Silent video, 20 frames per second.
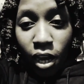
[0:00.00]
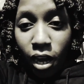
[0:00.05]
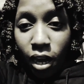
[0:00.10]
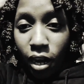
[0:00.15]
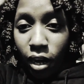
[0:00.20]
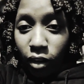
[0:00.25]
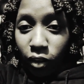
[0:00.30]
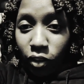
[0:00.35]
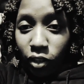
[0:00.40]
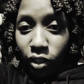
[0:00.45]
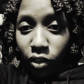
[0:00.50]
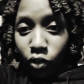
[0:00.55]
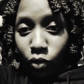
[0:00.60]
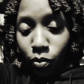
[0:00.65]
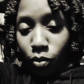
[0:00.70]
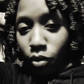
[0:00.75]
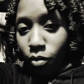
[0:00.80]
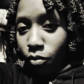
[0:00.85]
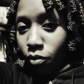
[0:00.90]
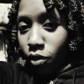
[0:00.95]
are going to
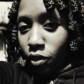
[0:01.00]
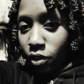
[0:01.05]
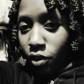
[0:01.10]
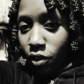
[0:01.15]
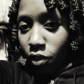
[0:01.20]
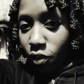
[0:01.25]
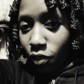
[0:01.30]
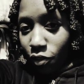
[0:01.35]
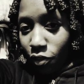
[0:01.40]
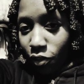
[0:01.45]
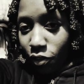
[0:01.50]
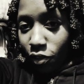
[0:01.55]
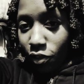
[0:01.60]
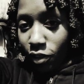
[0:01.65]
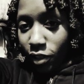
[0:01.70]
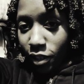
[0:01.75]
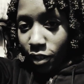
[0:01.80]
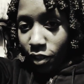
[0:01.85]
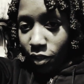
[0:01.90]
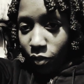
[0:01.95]
promote growth
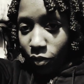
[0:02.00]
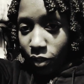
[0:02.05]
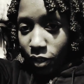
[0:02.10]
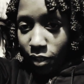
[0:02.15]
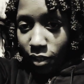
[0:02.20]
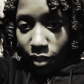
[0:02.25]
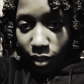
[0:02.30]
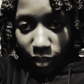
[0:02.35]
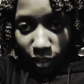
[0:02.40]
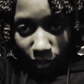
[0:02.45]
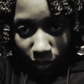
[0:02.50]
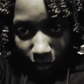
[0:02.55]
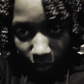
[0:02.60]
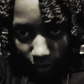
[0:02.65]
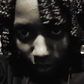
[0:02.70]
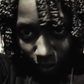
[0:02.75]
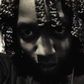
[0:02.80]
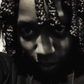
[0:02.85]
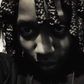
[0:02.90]
and whatnot.